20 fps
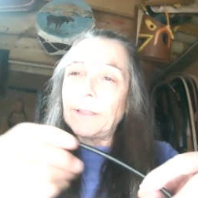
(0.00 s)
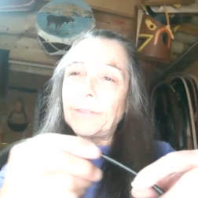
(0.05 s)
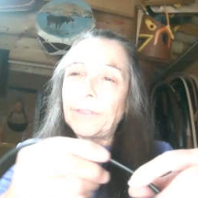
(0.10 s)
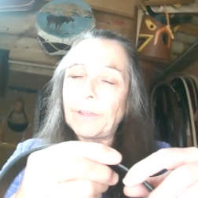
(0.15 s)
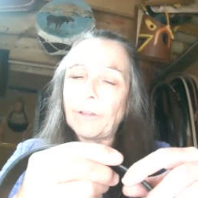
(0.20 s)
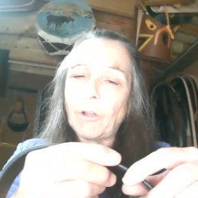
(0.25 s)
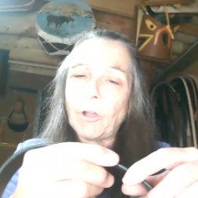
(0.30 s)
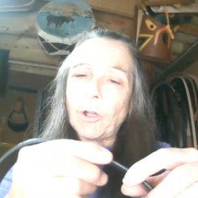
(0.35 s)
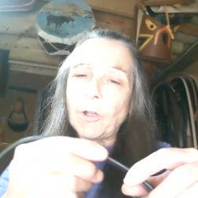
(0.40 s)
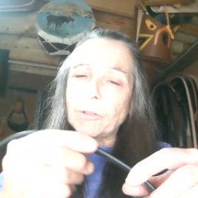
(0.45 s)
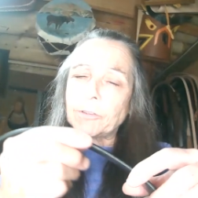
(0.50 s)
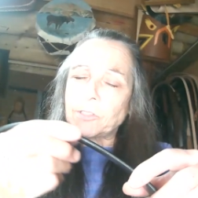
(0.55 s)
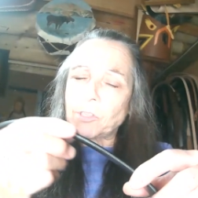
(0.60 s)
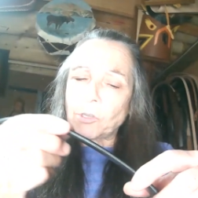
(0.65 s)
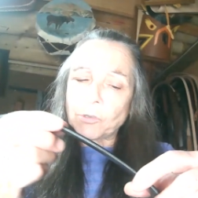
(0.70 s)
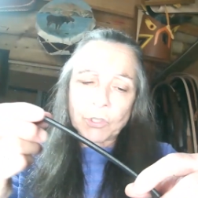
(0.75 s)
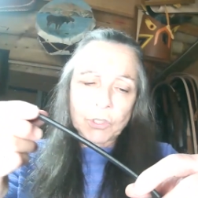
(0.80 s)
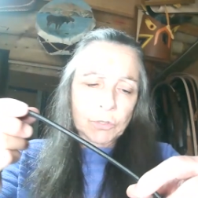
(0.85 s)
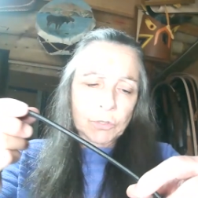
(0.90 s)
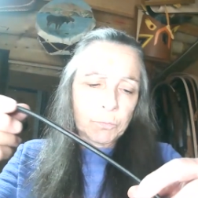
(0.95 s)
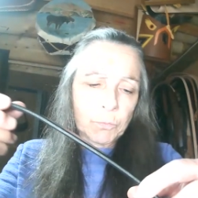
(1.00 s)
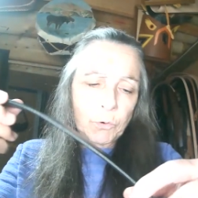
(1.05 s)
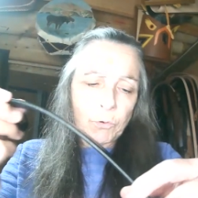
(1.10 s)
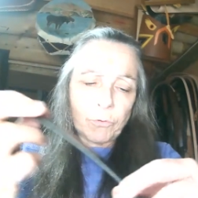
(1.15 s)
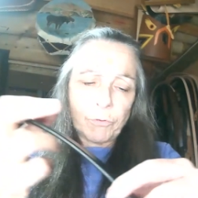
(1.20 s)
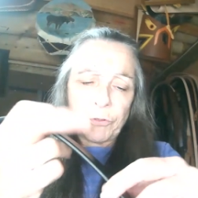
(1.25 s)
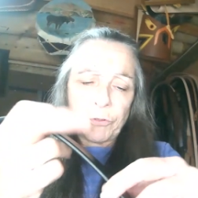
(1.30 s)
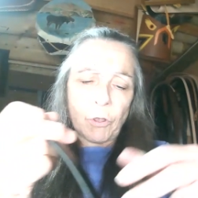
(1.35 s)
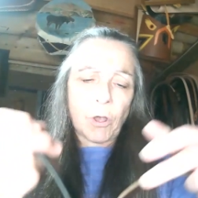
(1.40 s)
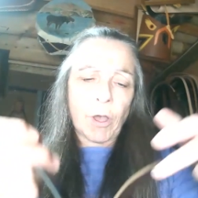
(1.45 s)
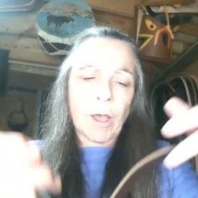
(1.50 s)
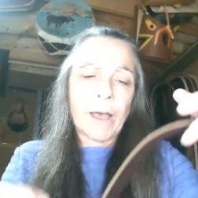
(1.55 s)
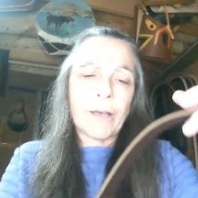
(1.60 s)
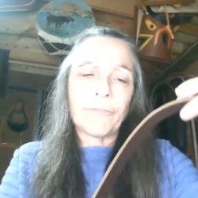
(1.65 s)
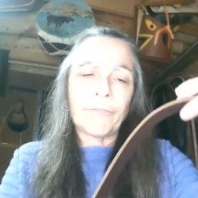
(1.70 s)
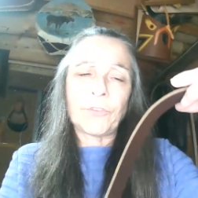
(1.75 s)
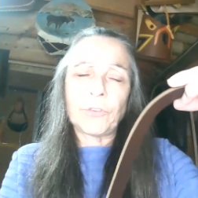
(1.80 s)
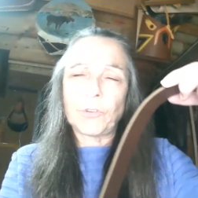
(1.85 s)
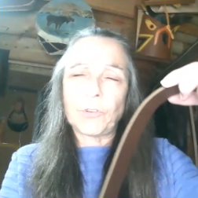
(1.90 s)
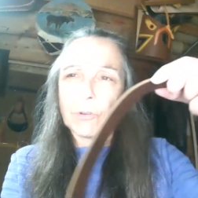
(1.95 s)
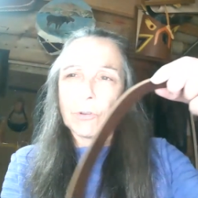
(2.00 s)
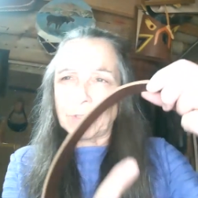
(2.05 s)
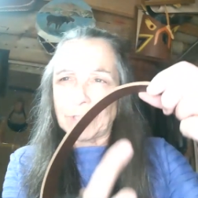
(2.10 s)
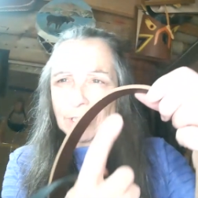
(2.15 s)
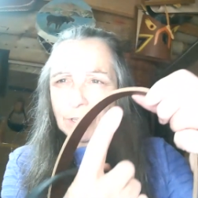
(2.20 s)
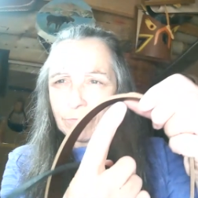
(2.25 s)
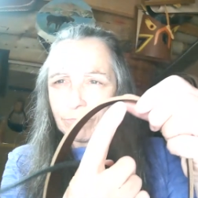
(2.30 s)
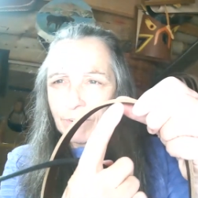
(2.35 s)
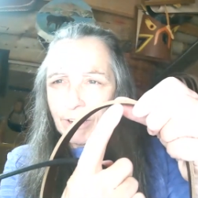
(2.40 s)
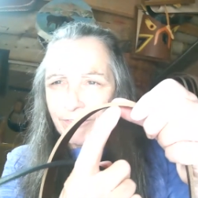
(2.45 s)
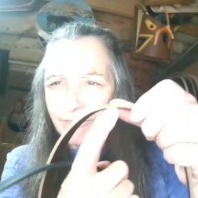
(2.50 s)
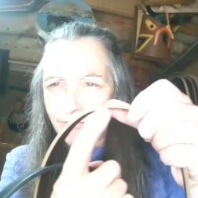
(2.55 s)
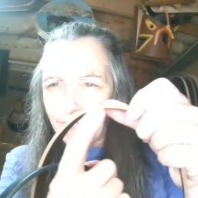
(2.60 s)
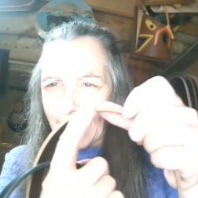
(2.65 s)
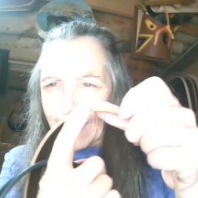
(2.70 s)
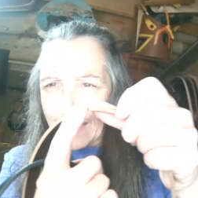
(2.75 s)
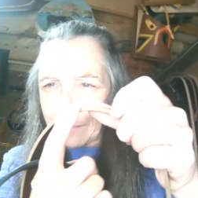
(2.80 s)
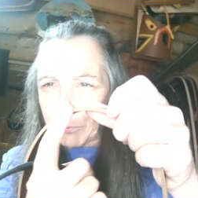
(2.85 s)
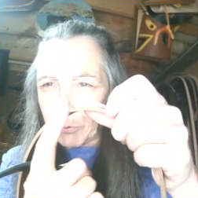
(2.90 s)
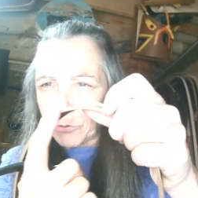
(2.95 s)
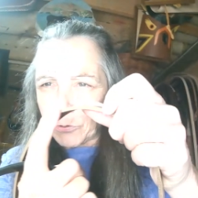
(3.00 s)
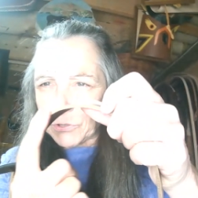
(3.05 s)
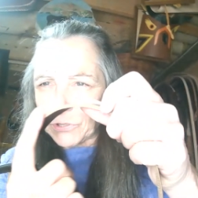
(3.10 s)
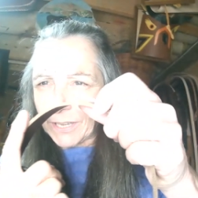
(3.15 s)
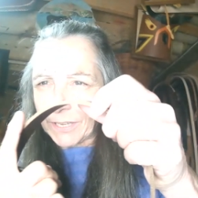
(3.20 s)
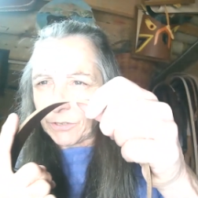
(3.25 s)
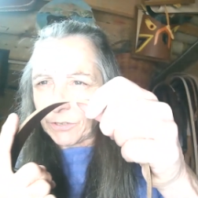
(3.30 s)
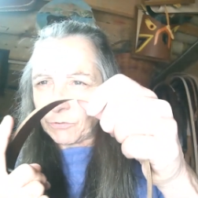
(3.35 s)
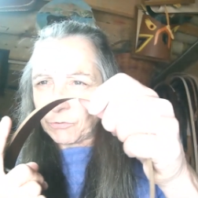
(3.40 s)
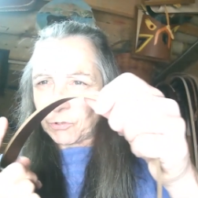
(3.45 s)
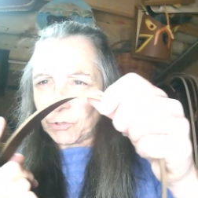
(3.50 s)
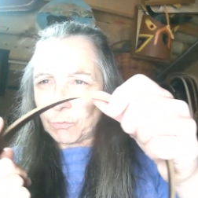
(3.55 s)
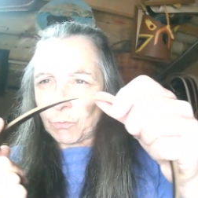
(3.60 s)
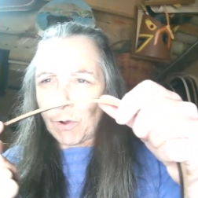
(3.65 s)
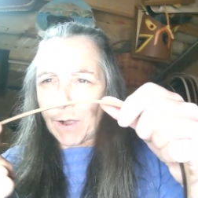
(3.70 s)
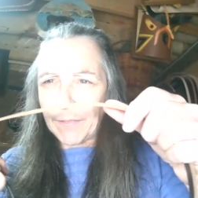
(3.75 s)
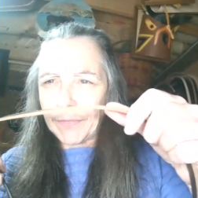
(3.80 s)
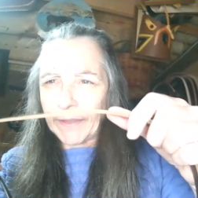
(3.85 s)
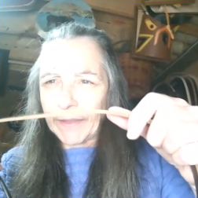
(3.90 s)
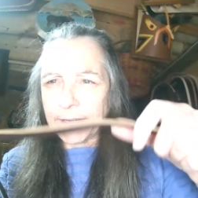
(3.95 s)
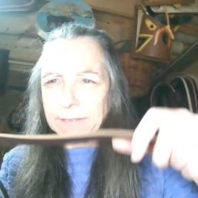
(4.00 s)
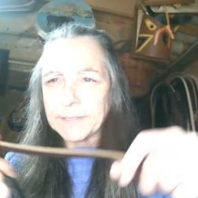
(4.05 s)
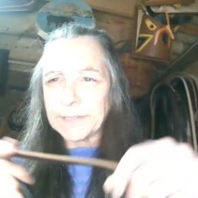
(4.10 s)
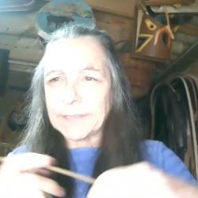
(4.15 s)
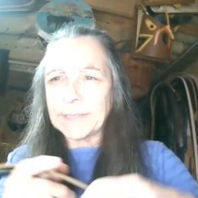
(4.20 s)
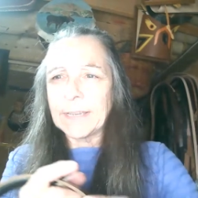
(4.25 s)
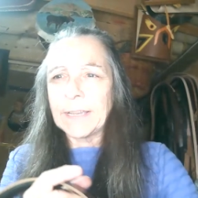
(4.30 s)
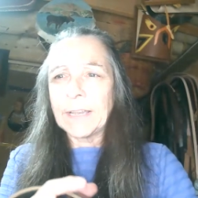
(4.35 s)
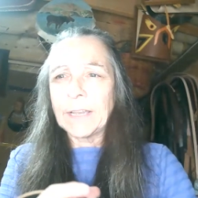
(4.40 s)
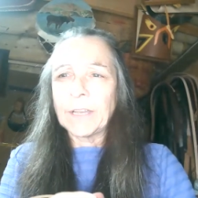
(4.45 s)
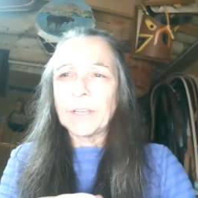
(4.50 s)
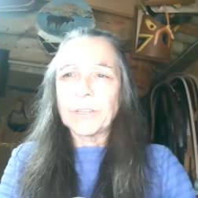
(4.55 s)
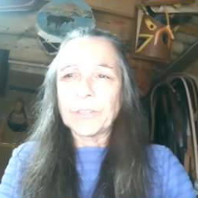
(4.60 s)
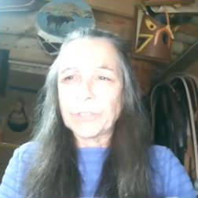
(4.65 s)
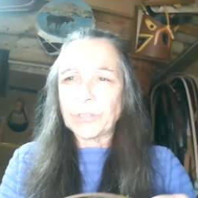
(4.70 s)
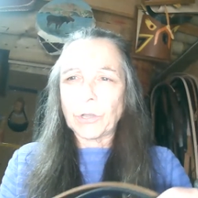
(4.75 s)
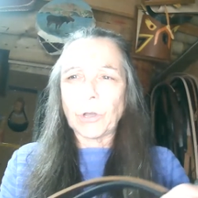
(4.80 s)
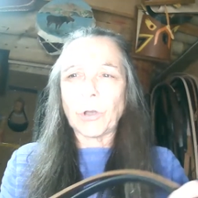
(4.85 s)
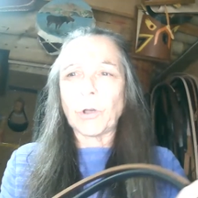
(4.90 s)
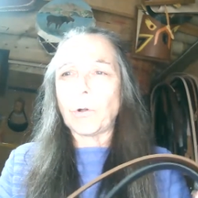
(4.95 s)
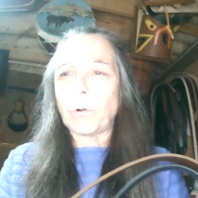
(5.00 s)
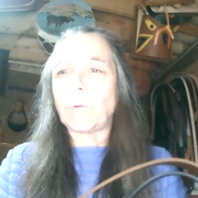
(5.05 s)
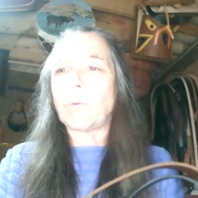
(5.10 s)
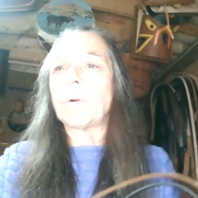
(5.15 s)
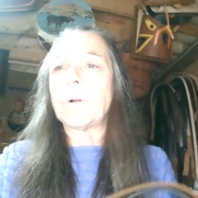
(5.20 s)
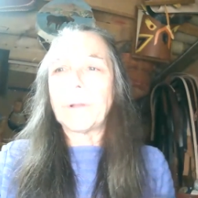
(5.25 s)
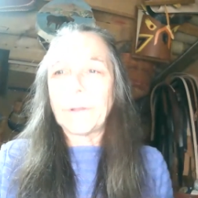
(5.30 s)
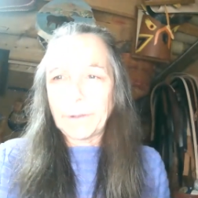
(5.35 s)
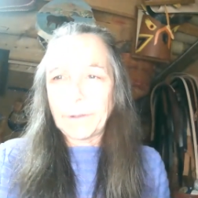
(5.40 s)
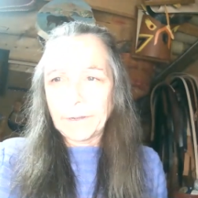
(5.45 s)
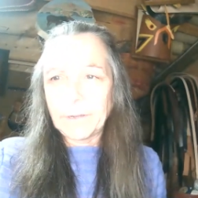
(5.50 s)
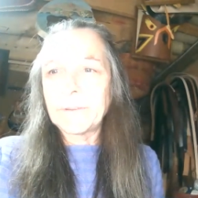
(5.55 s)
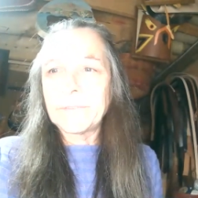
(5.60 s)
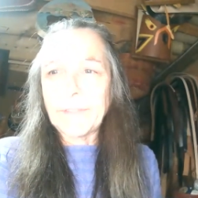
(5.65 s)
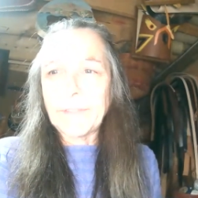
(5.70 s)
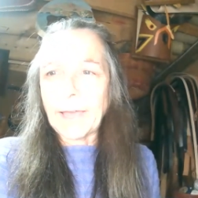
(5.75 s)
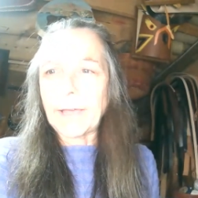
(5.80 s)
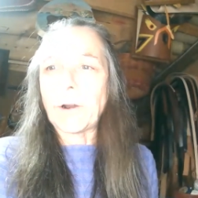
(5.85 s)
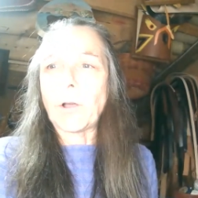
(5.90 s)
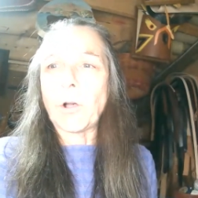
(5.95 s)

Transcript: They're also smoothed off. You don't see the rough fibers like you do on this. So that